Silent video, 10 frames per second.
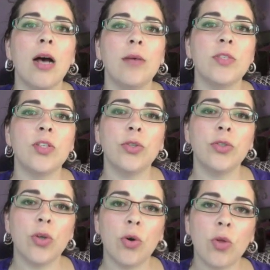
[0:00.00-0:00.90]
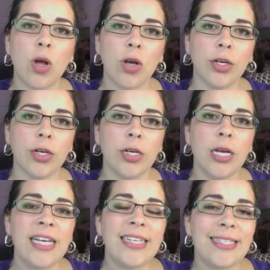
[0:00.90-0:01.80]
So you'll no longer
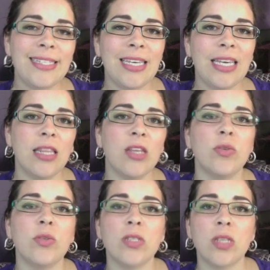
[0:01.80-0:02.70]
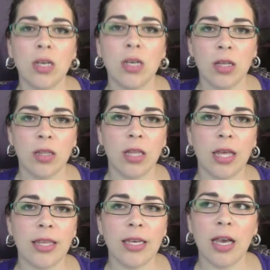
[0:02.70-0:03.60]
see those, I
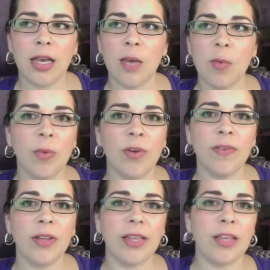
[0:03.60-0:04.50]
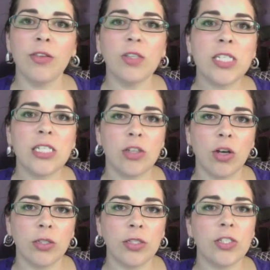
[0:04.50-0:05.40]
can't remember, like
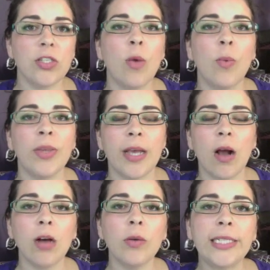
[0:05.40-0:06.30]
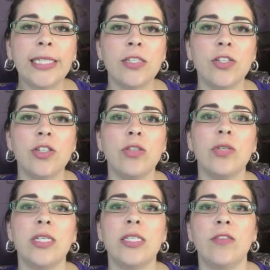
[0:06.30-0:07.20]
$13. What they are willing to do
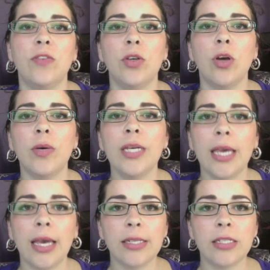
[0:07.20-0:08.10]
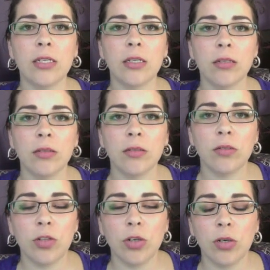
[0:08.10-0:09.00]
is, if you go and get
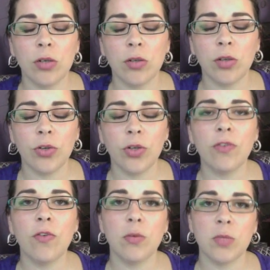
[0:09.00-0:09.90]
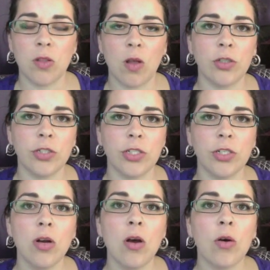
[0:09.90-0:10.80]
your uniforms laundered
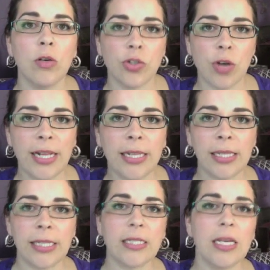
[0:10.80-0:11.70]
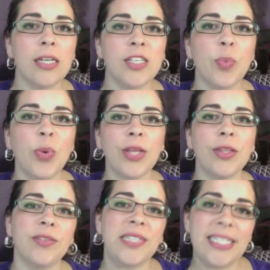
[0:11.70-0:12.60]
or dry cleaned, to bring in the
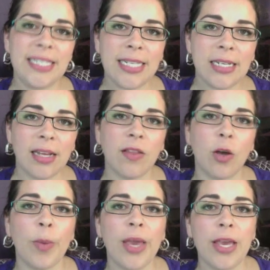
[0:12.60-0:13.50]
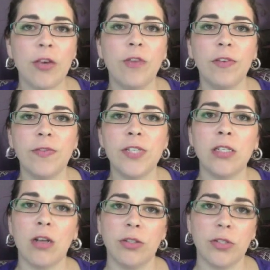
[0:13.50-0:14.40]
receipt, and they'll pay you
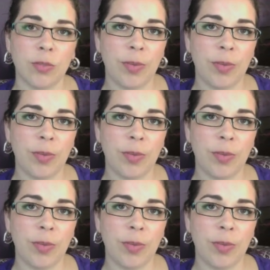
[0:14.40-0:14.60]
$15 a